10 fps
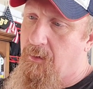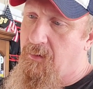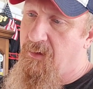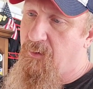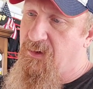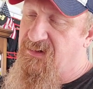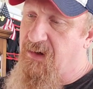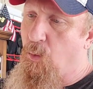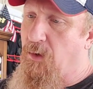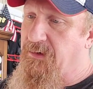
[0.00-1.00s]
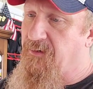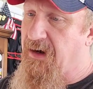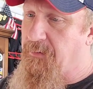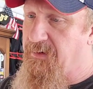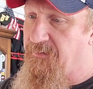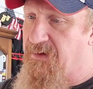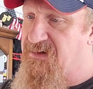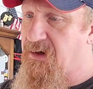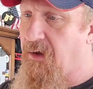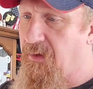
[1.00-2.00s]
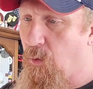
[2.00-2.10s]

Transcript: there was a one gram difference on the